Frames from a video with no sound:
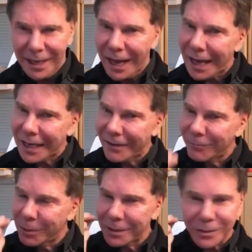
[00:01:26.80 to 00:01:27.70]
I
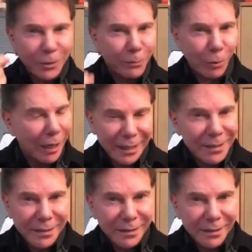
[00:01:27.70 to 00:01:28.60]
have been
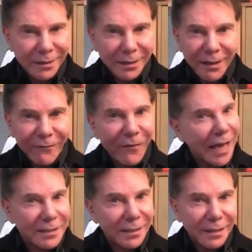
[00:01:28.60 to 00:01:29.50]
surprised,
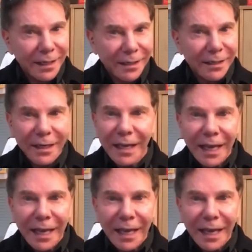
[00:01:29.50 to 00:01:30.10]
fascinated,